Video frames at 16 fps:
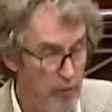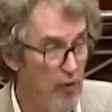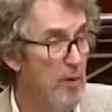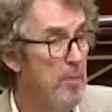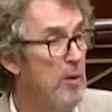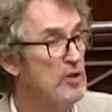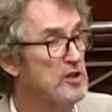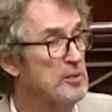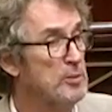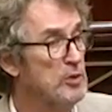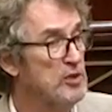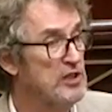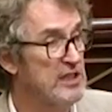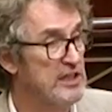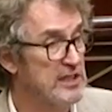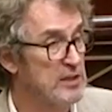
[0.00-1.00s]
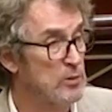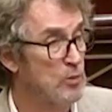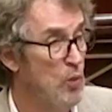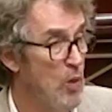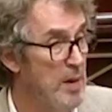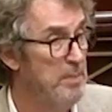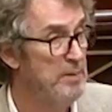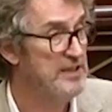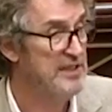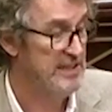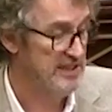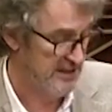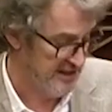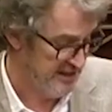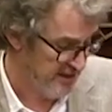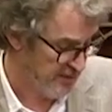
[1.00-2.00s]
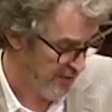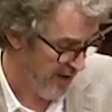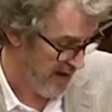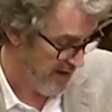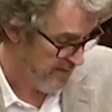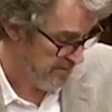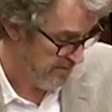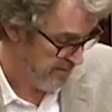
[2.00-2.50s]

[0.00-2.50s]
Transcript: for a possible 1% success rate.